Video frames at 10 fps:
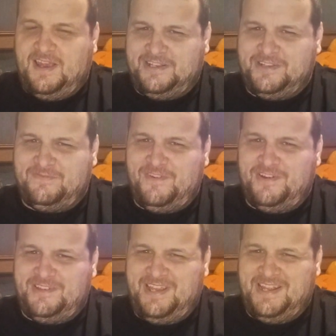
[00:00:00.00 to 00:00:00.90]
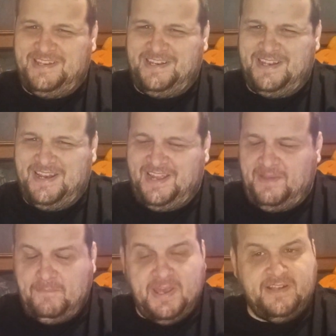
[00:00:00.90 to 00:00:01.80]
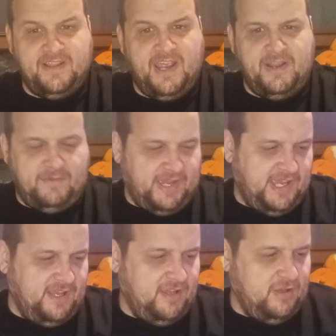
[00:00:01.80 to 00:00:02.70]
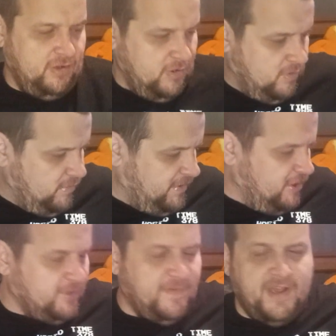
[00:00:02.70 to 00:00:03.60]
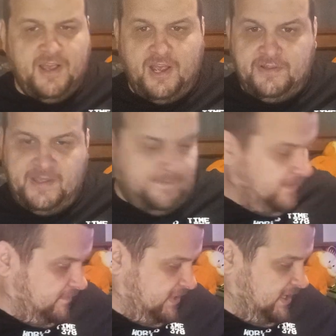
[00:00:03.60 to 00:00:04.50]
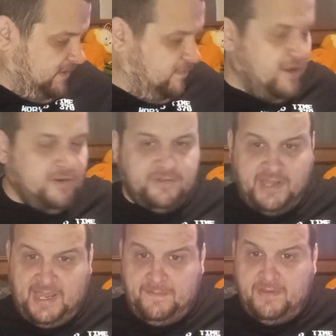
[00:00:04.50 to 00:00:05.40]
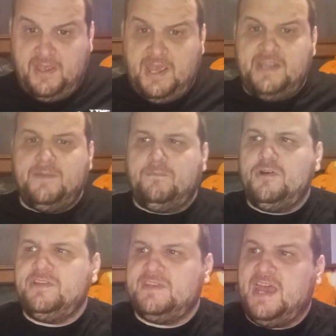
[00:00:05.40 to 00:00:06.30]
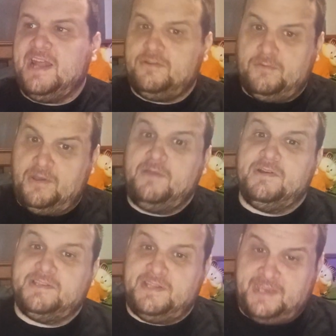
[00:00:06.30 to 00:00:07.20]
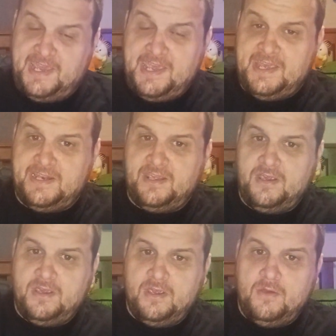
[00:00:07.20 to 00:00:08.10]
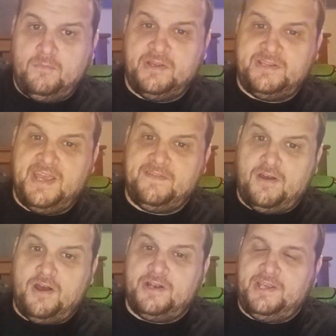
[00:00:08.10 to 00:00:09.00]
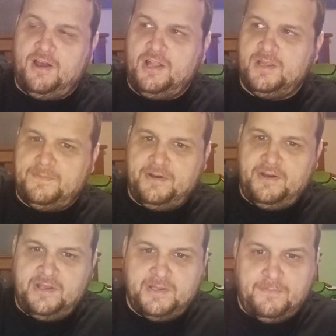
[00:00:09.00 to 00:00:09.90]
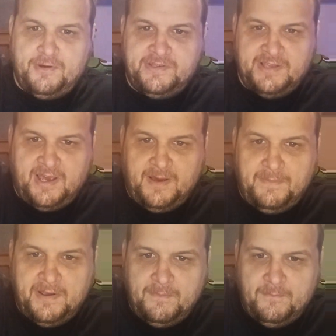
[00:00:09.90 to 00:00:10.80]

I just spoiled the ending, didn't I? But anyway, we also found an tape of the prototype, and the voice actor he was the kid was named Ollie Oliver, the voice of